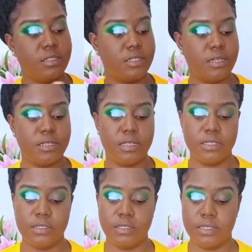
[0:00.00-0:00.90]
shade
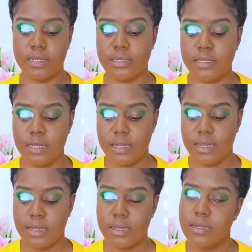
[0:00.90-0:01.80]
in the shade
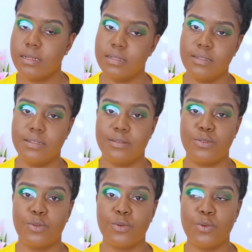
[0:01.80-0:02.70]

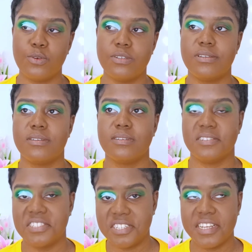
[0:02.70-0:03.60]
Togo.
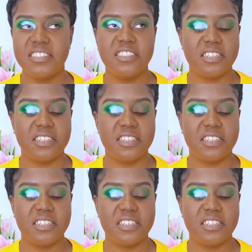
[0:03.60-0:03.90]
Shade